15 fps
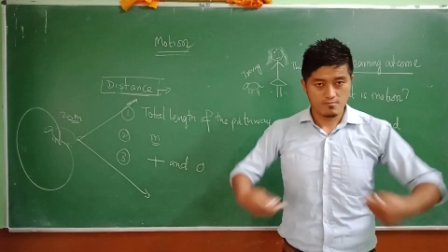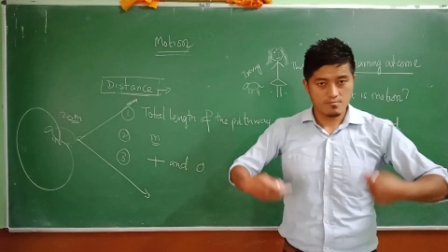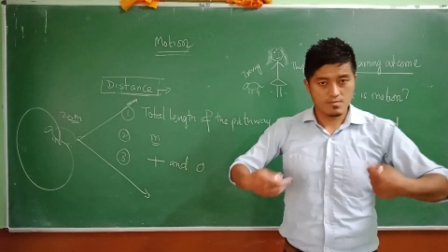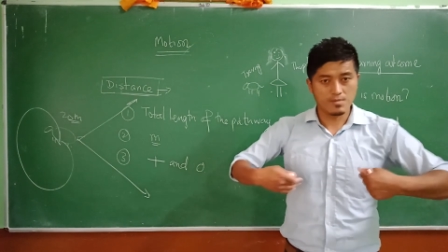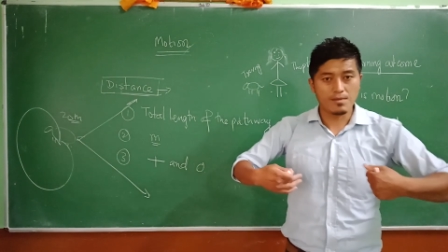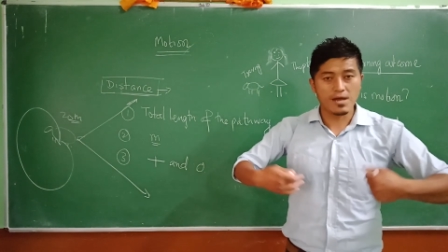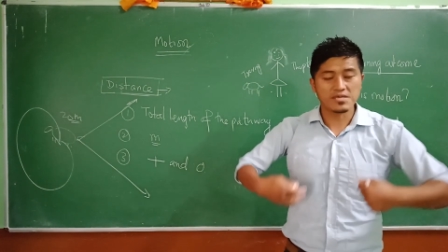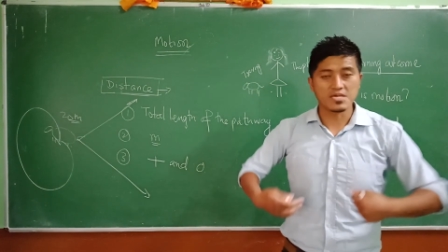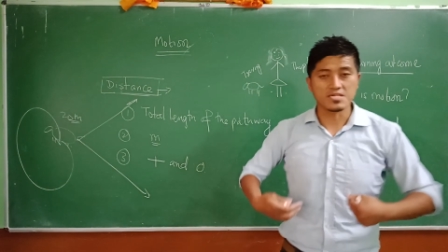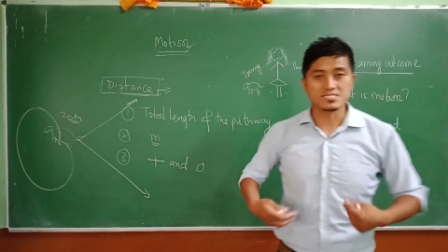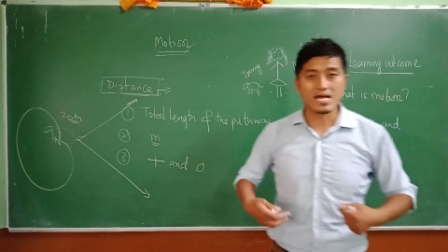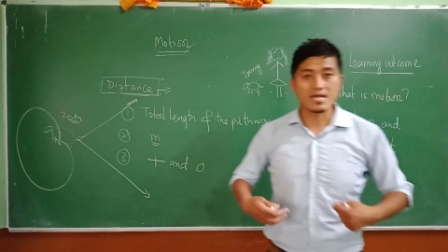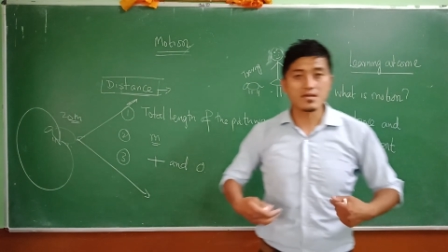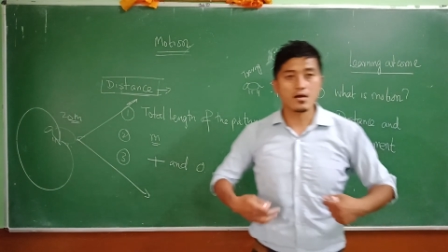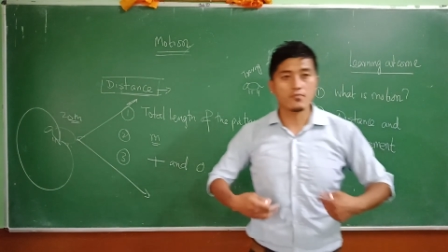In my case,
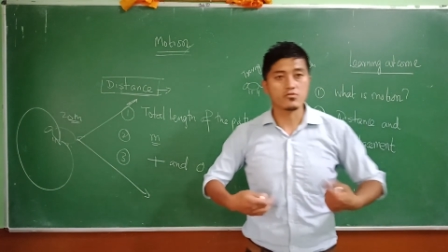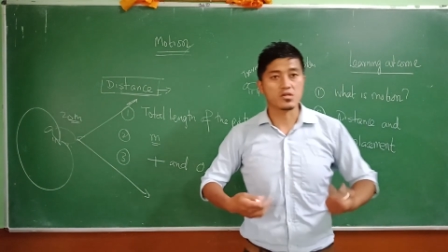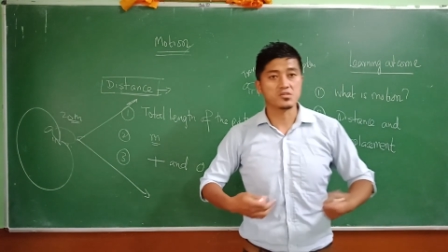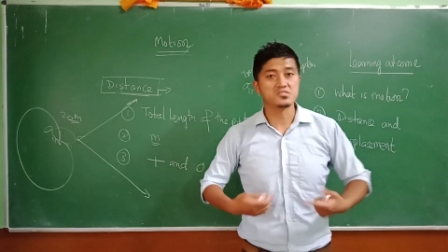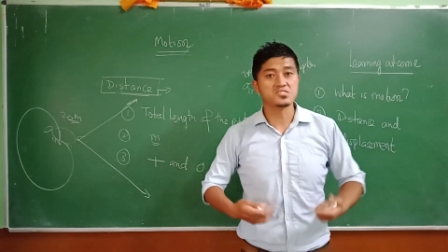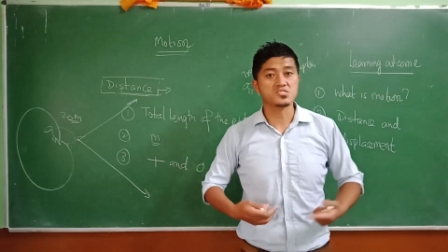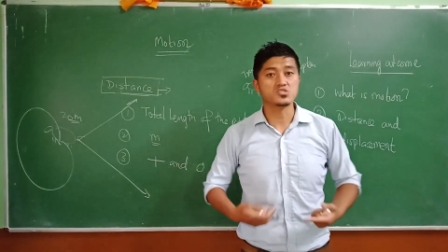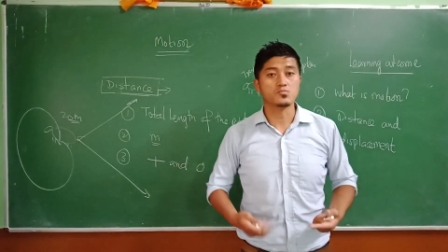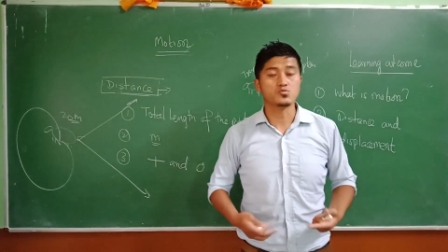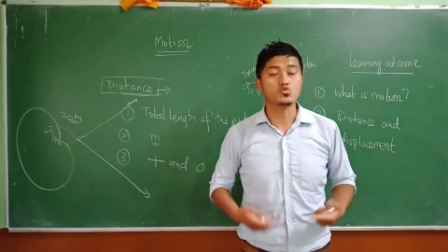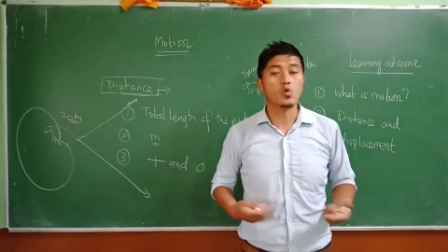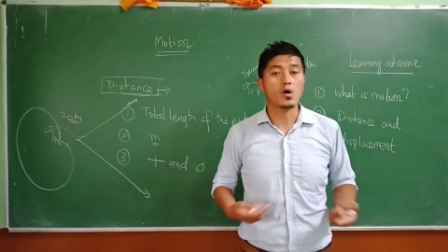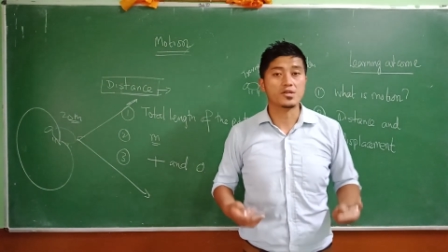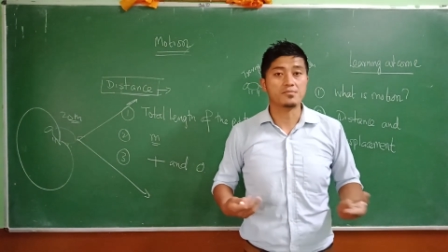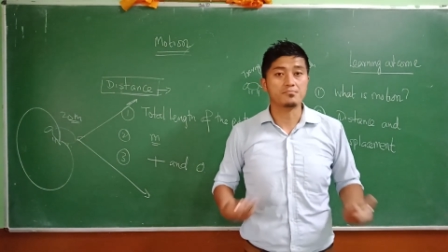I covered a distance of
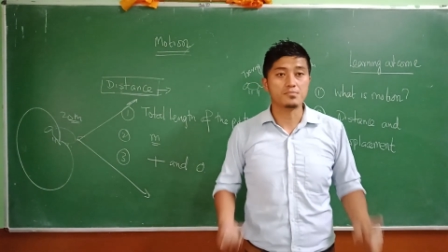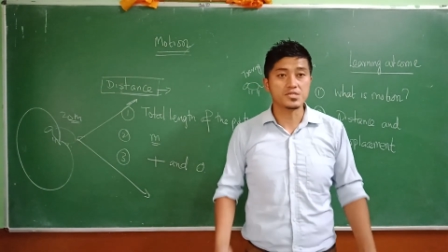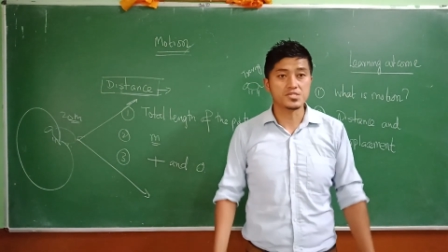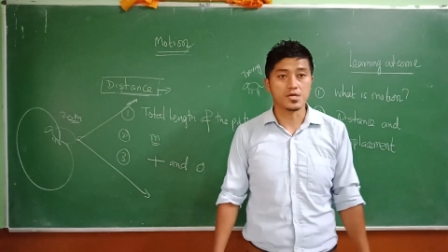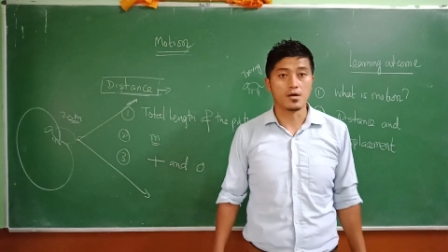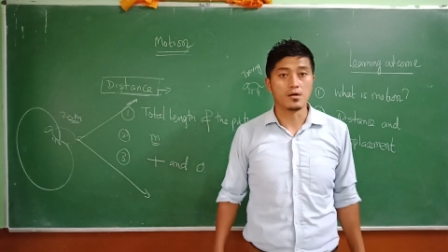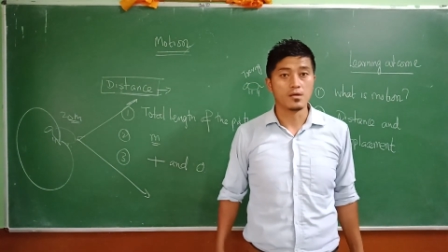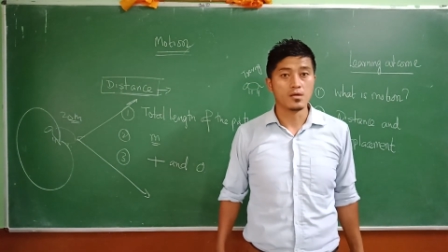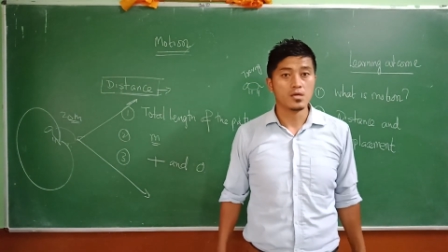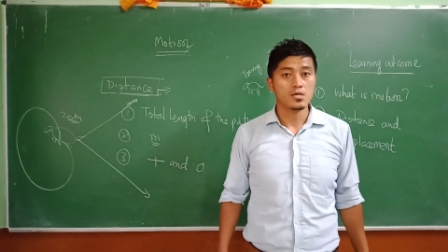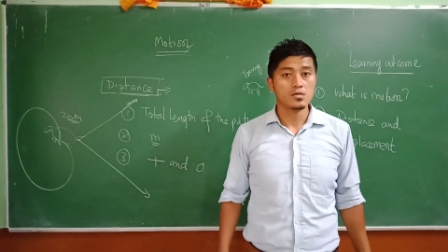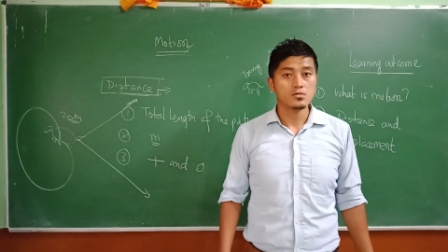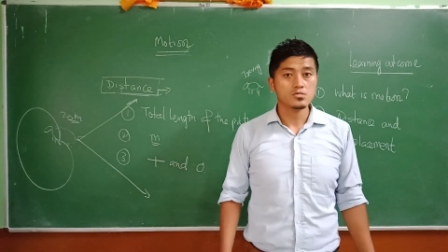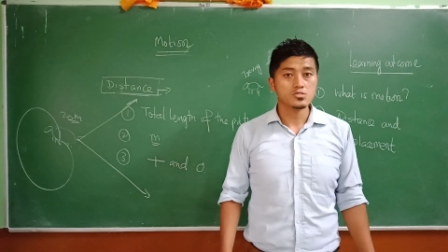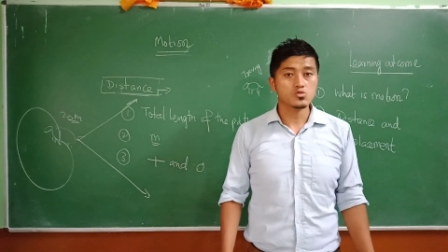200 meter.
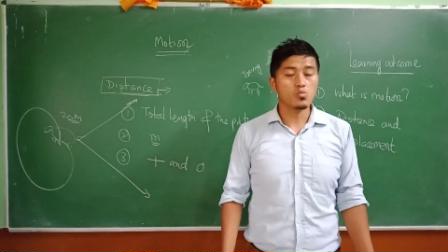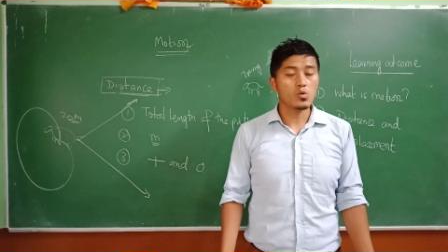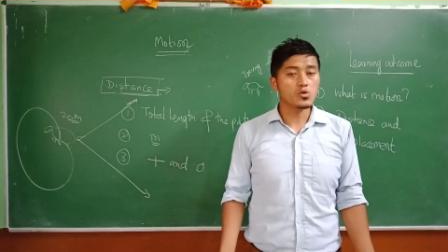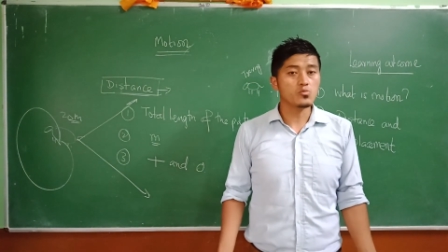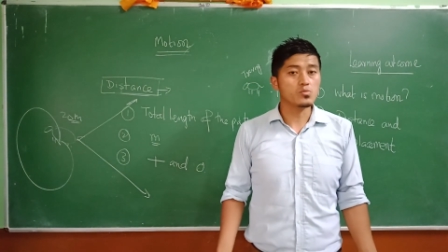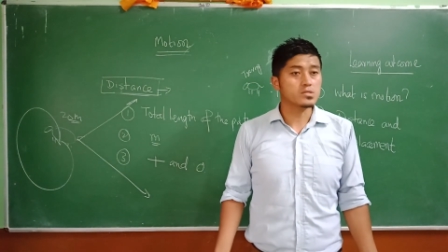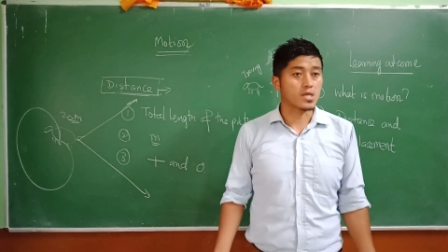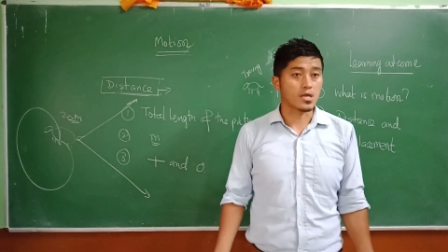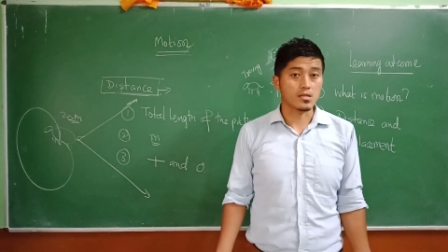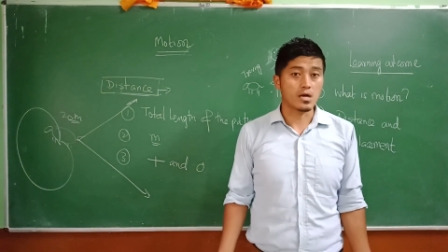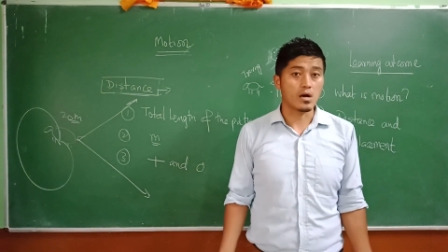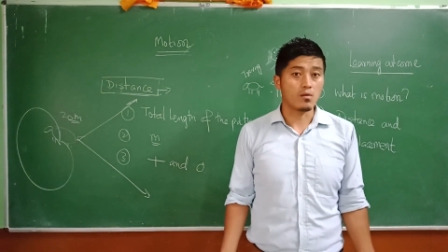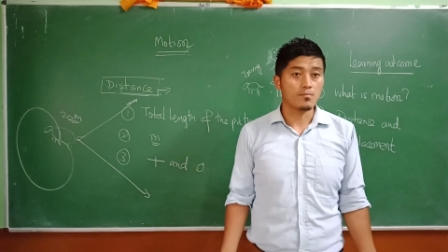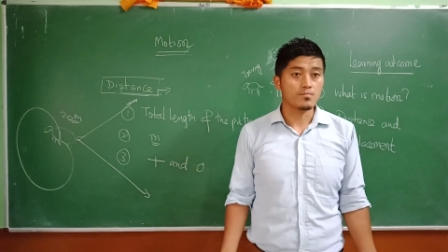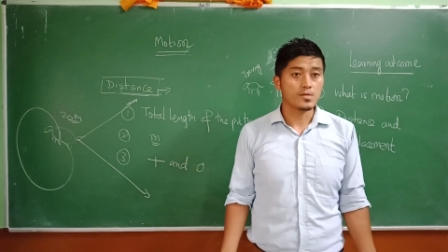So what you will think
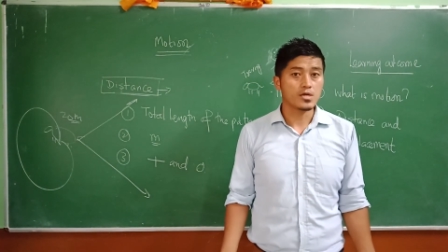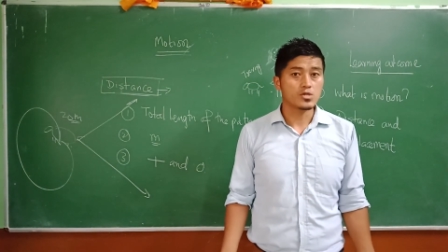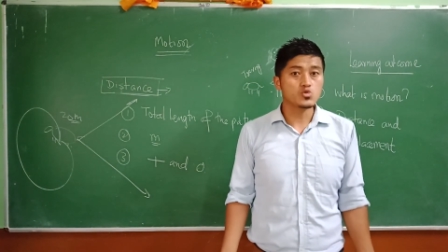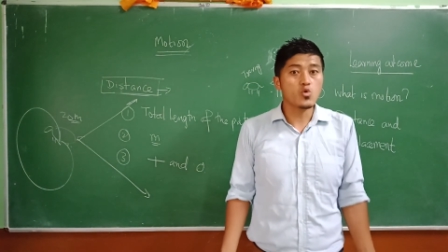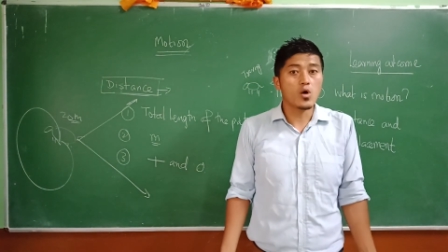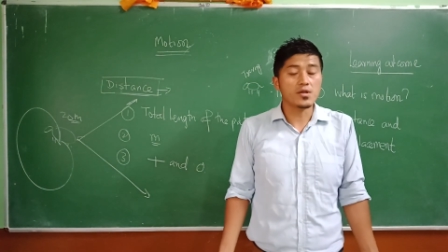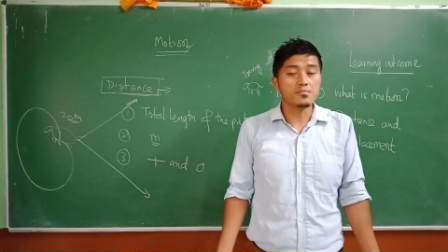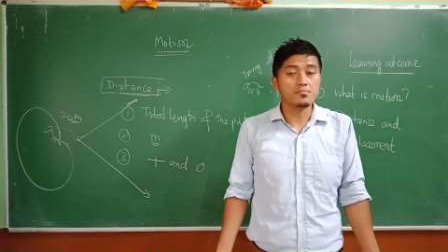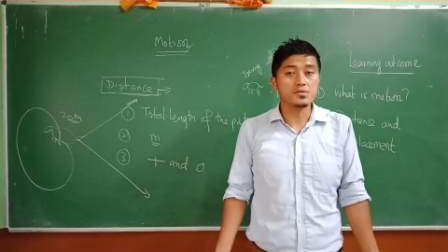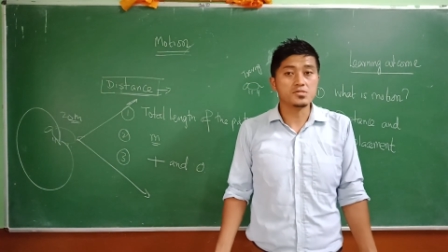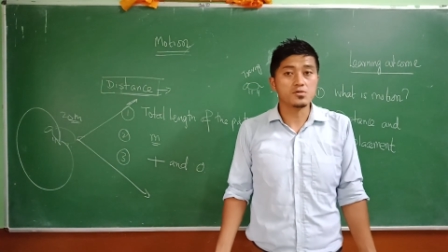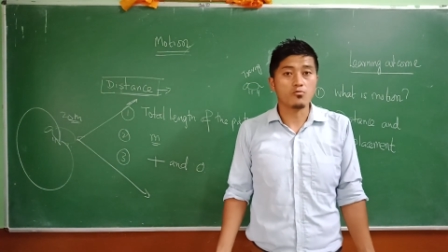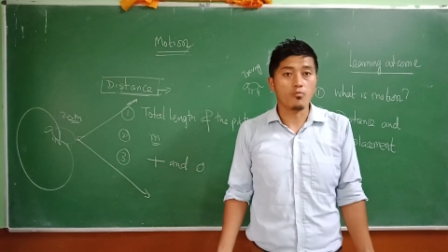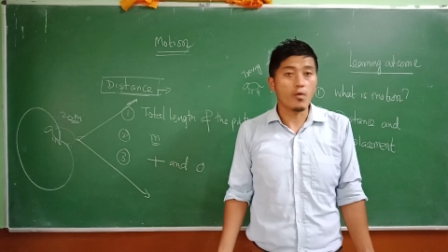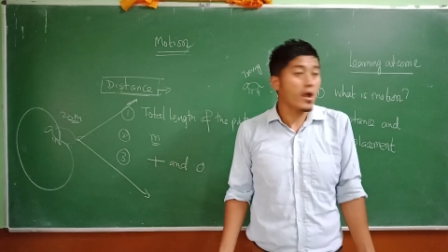now? 200 meter
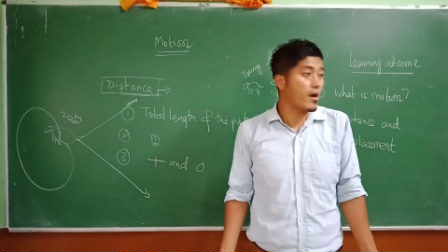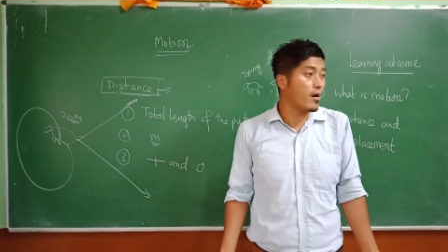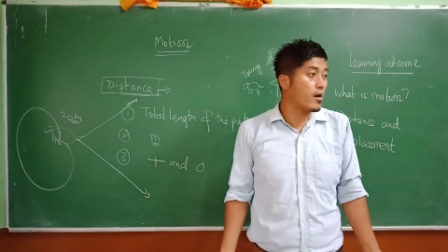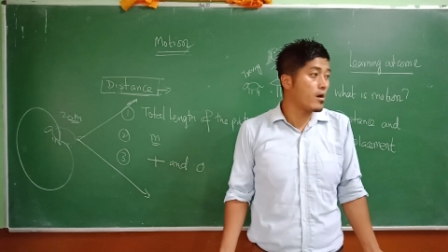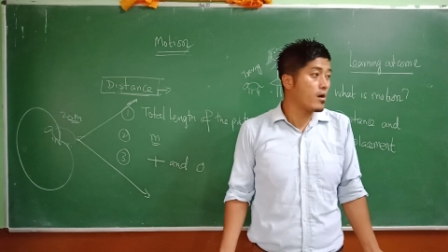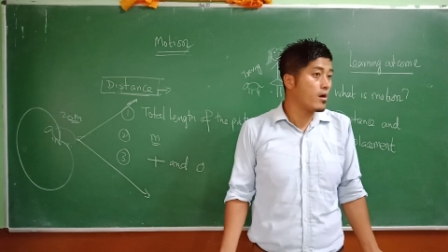where?